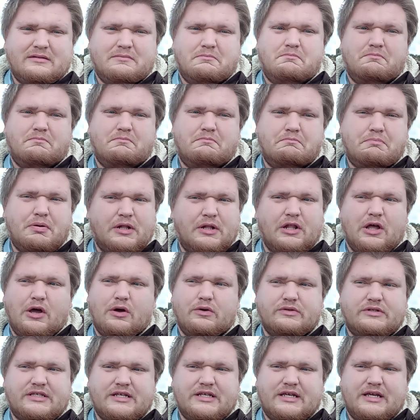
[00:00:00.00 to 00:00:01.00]

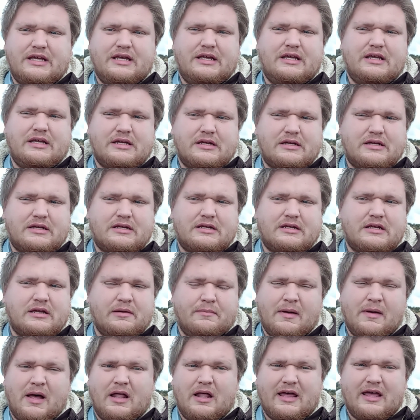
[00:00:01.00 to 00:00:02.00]
Pelosi,
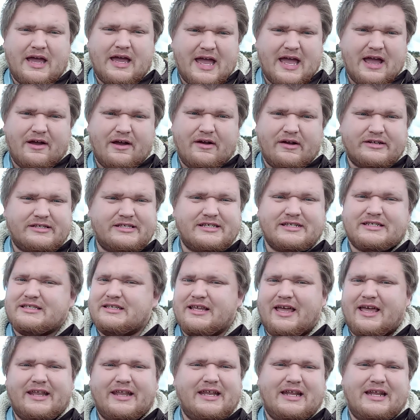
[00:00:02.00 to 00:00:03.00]
Kamala Harris. It's
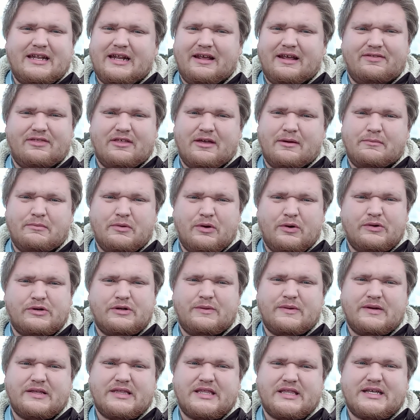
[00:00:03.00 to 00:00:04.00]
not any of them who are
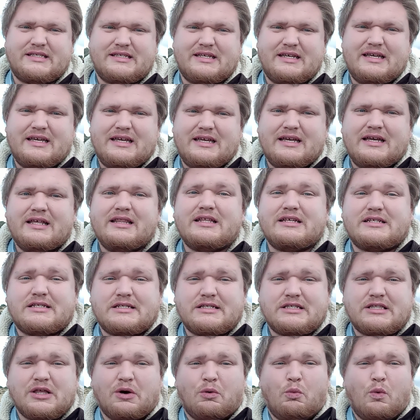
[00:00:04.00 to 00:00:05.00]
doing this. This is
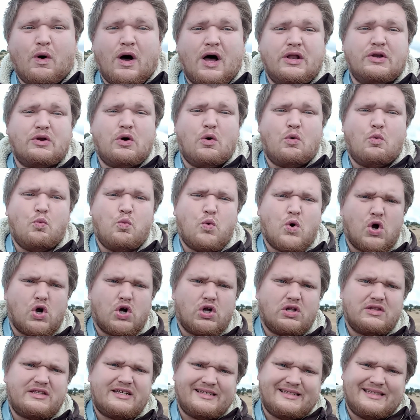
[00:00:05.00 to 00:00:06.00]
the one
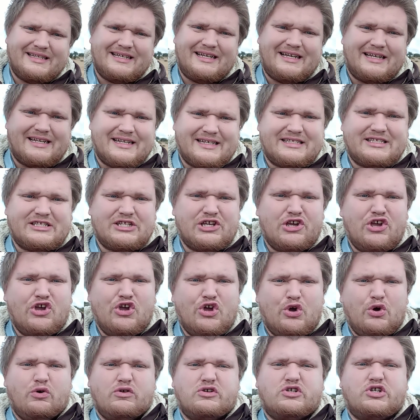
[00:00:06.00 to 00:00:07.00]
world elitists
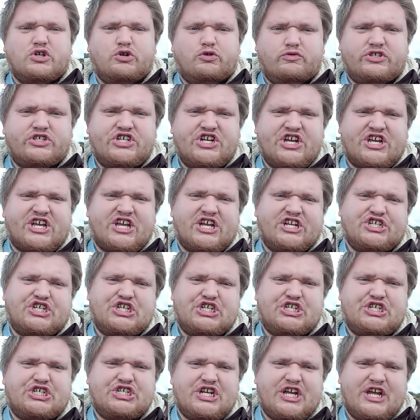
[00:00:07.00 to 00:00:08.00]
who are too chicken
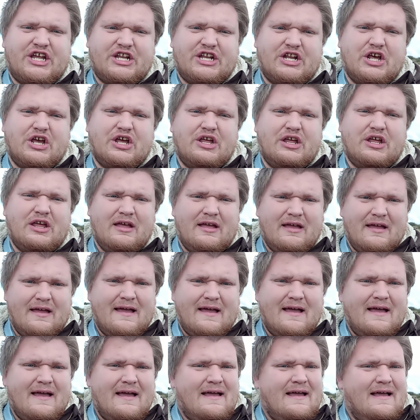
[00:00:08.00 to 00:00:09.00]
shit,
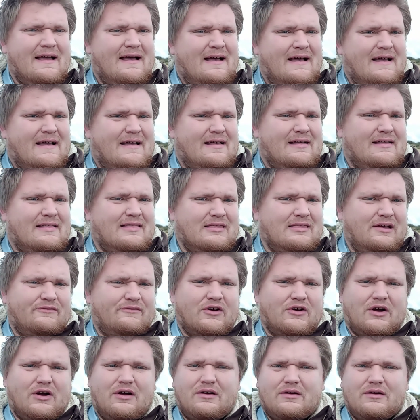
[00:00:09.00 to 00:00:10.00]

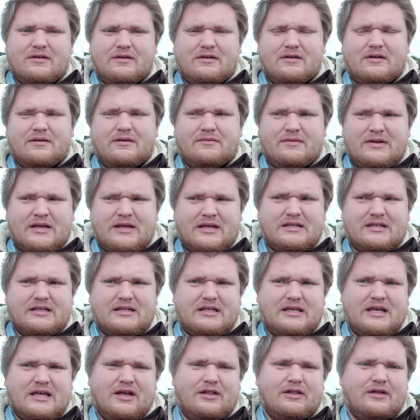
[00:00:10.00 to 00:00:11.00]
liver, me,
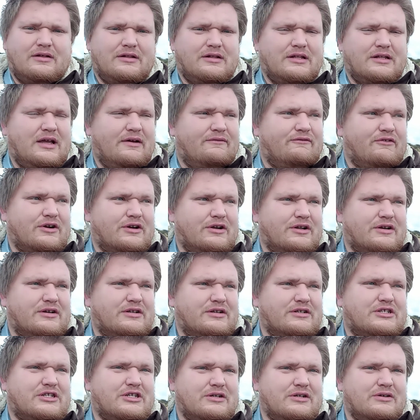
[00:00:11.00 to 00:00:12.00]
yellow livered
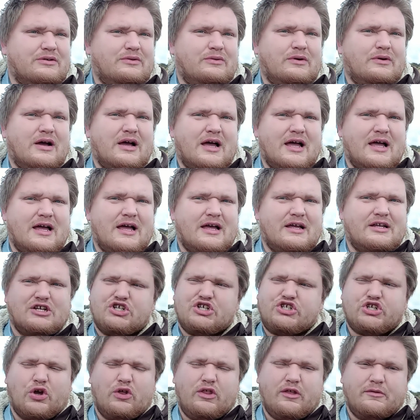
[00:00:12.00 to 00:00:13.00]
to uh,
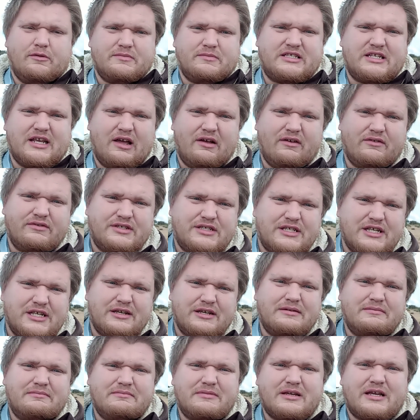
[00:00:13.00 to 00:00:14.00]
show themselves
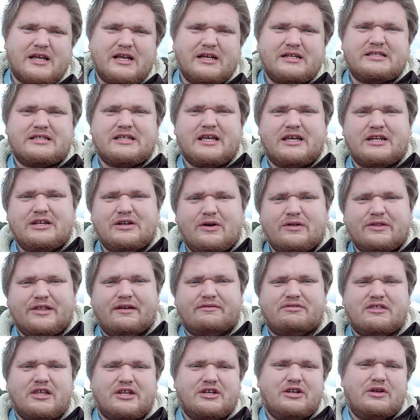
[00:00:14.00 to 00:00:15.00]
because they know that if
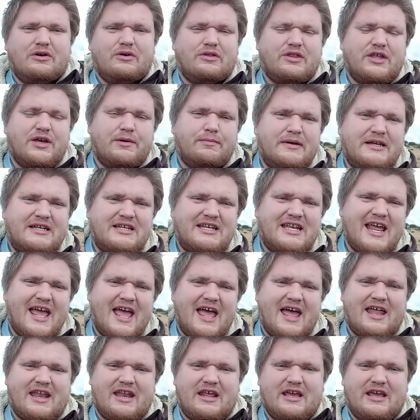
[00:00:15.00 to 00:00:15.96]
they do, they'll be dead